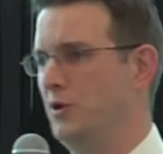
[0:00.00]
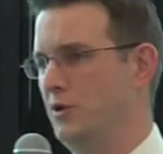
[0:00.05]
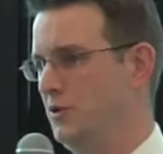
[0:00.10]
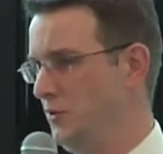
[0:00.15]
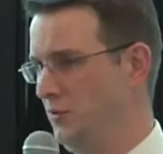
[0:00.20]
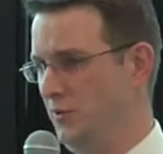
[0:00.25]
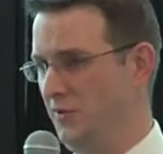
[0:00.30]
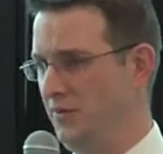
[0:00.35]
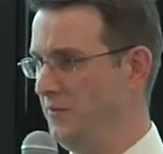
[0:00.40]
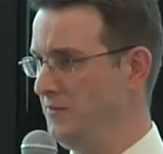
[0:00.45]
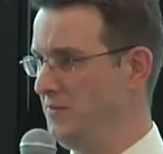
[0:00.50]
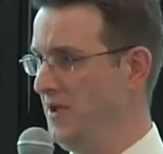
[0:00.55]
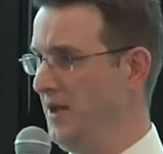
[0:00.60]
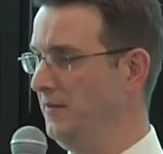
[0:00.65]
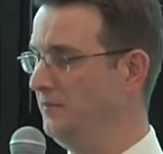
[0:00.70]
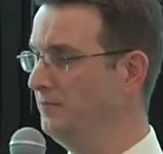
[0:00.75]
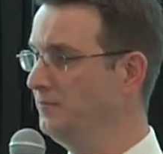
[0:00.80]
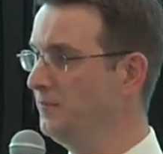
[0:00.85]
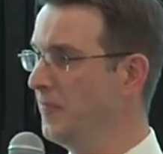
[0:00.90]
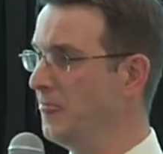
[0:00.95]
going to do with them
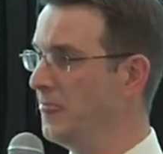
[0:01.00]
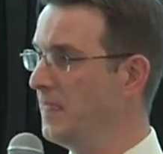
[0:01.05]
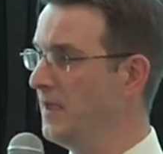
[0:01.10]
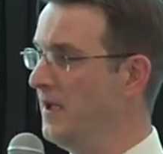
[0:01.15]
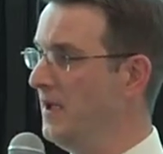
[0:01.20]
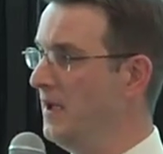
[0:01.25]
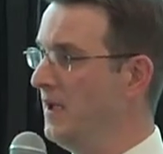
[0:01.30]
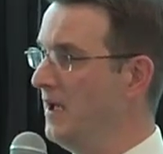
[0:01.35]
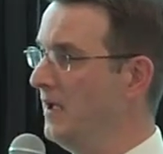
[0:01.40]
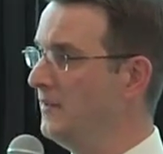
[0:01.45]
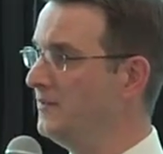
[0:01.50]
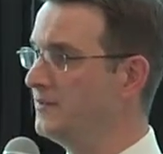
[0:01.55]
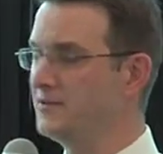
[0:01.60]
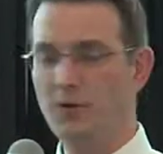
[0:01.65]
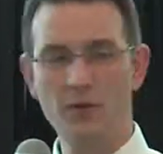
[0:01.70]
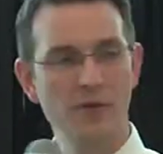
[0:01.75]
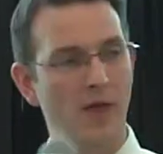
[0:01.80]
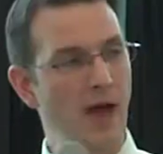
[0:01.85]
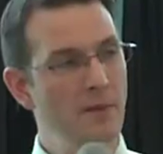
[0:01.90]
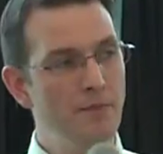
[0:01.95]
yet and
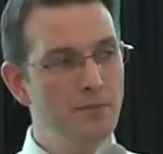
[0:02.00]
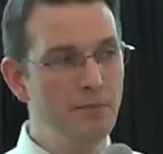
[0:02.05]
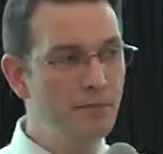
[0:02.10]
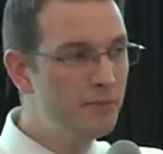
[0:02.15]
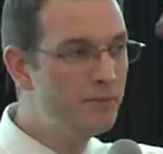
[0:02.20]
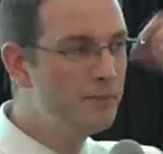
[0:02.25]
so that